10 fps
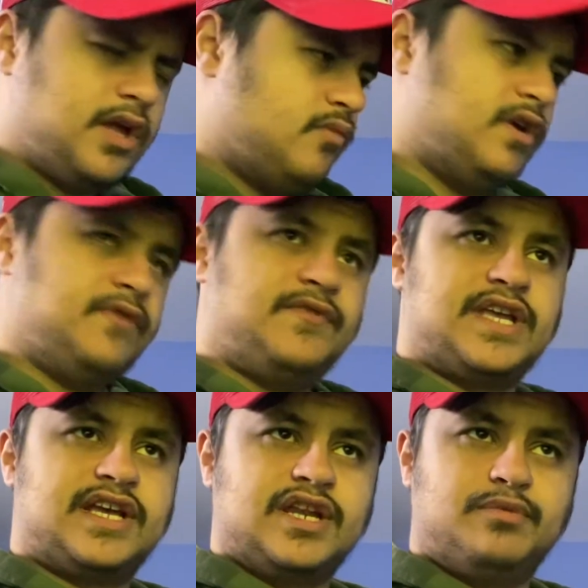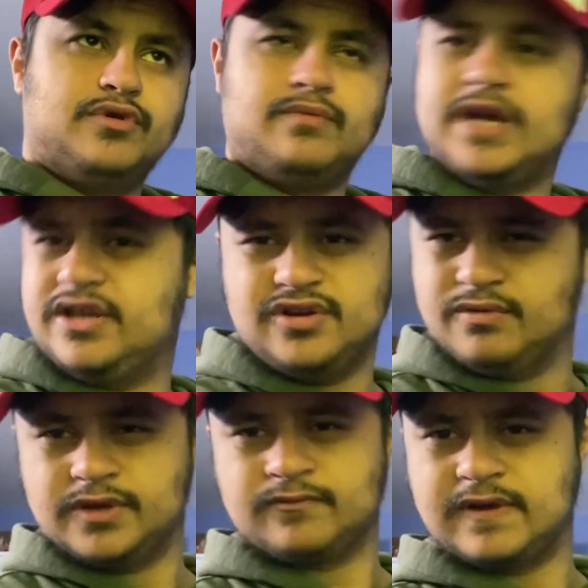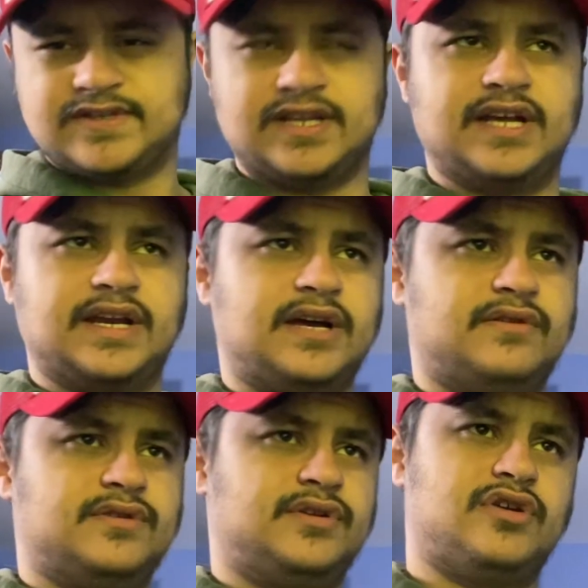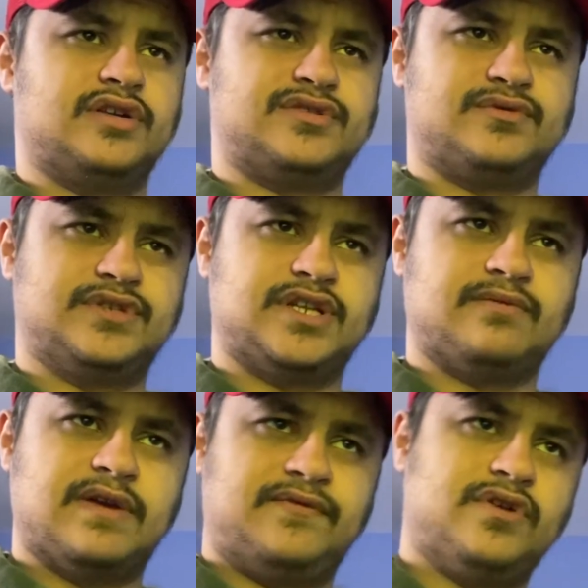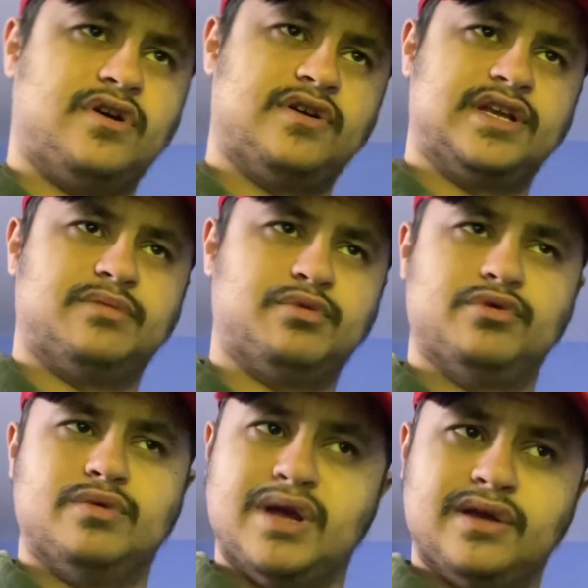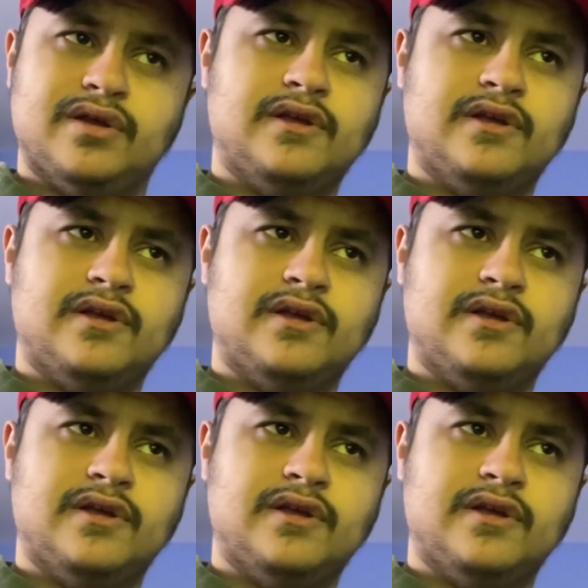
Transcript: One for kicking the ball away. You know what the refs are like now. You can't talk to the ref. You can't kick the ball away.